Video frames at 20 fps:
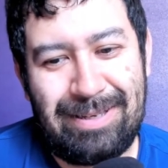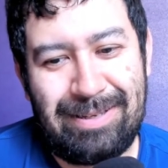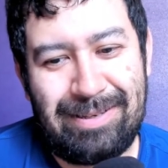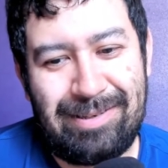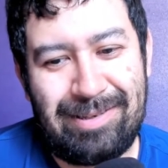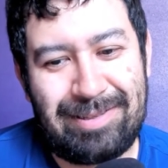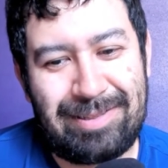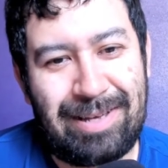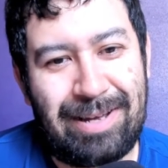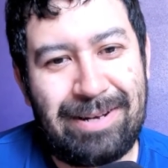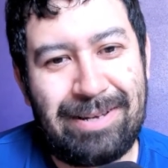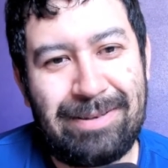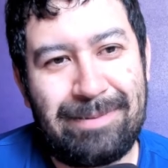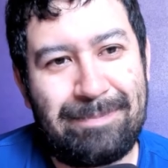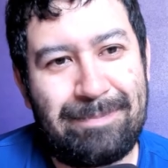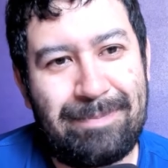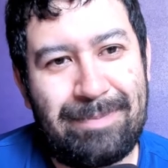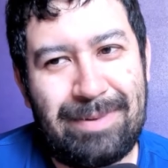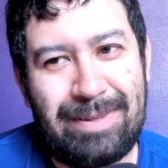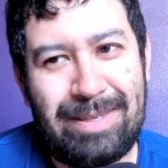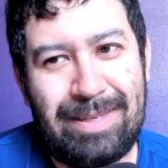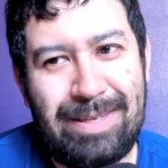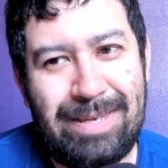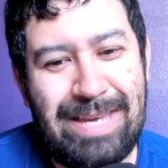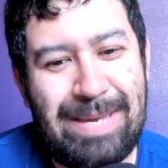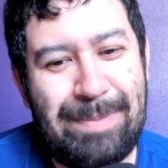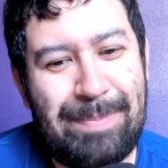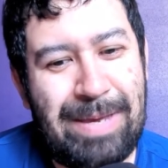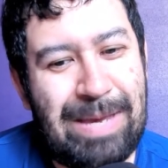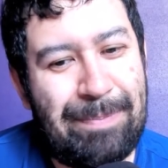just got to
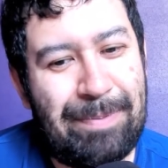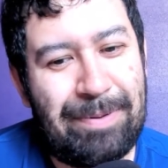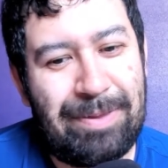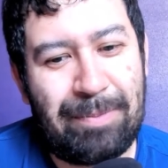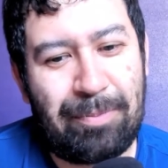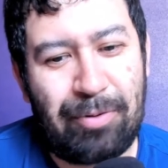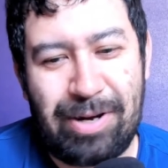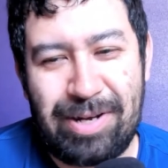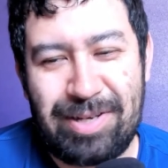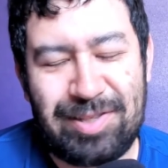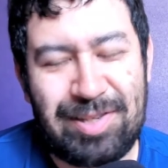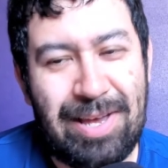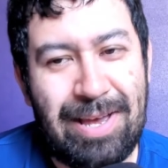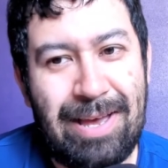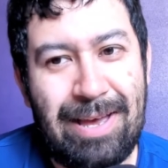keep heaping the praise.